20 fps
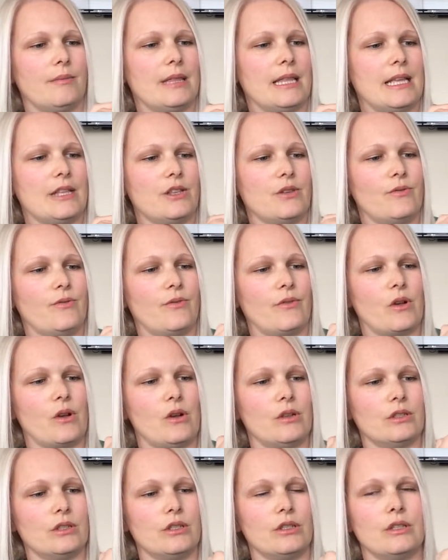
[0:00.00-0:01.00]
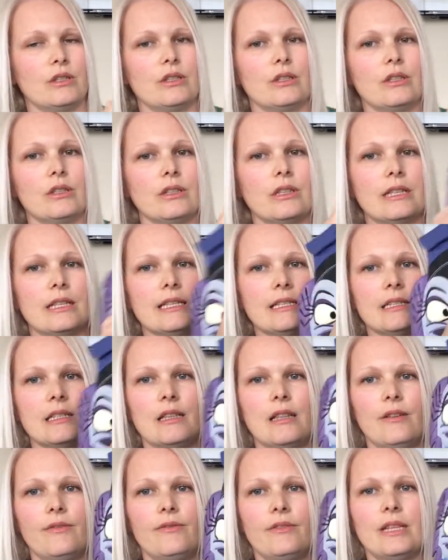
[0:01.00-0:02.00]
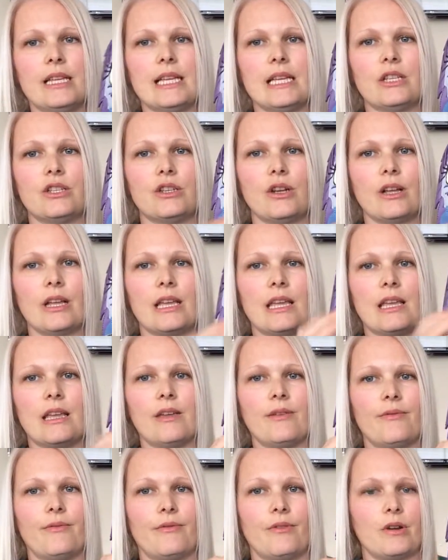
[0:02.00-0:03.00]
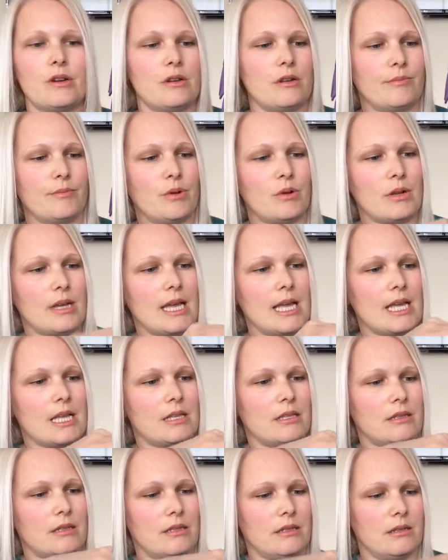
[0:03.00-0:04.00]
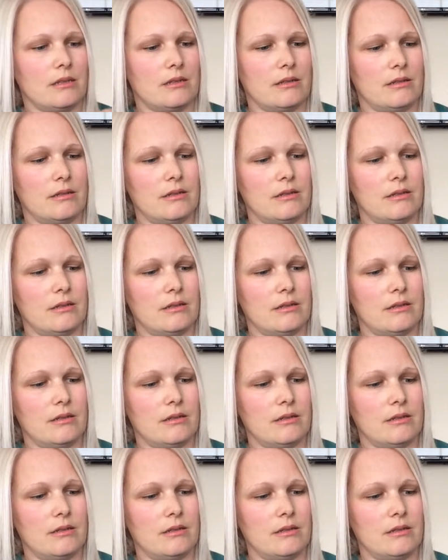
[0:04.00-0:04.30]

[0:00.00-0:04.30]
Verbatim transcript: Then you've got this lovely chunky front pocket,